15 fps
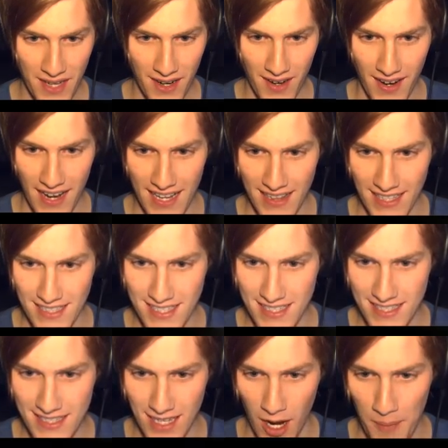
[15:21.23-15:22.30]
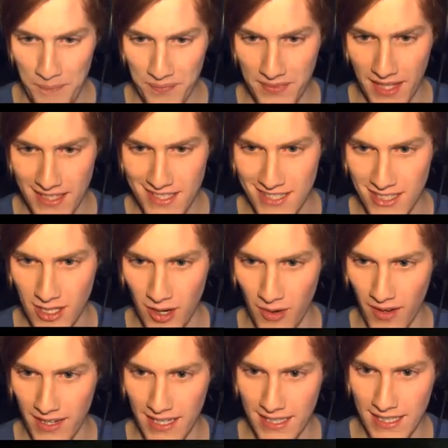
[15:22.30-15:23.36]
All right, let's just, oh, let's just go
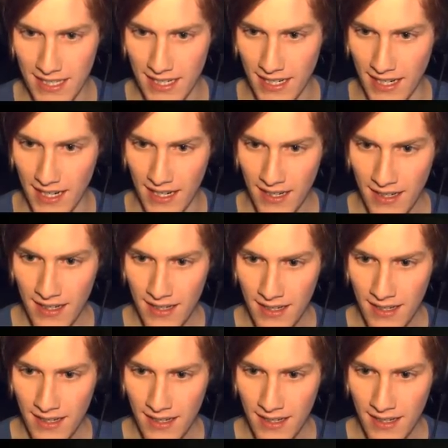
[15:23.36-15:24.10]
on in here.